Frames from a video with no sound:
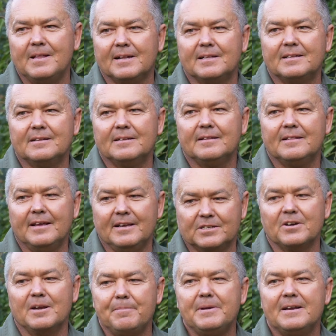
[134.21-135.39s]
that there's
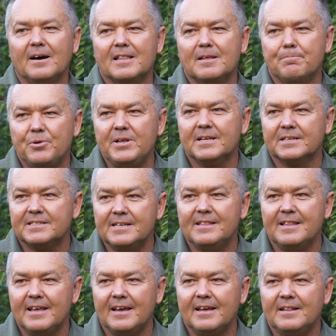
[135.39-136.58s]
going to be other breeders in
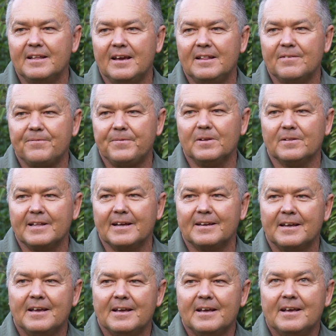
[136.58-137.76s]
the field
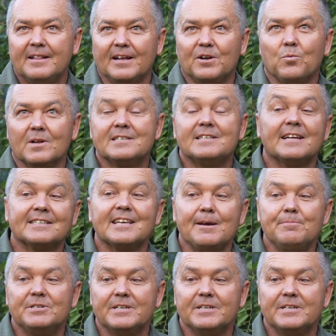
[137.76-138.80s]
that wants that same